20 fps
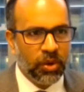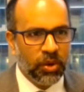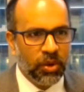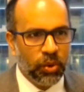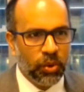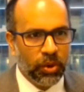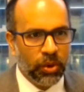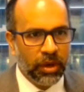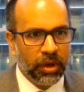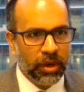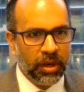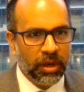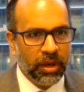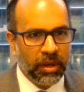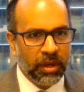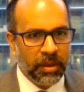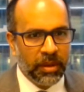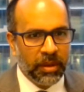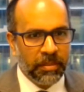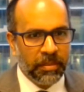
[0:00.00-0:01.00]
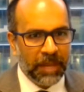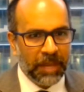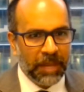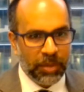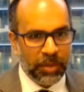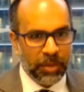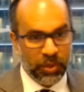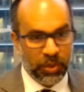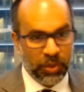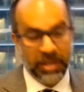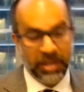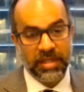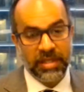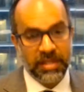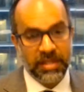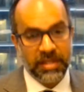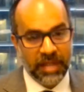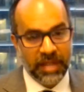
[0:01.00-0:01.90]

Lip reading: or maybe worse,